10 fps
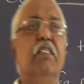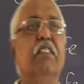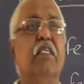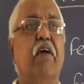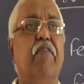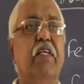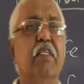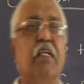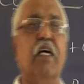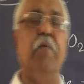is
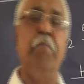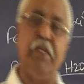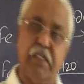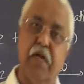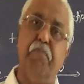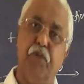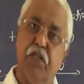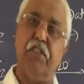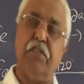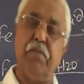covering the complete
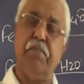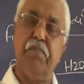component.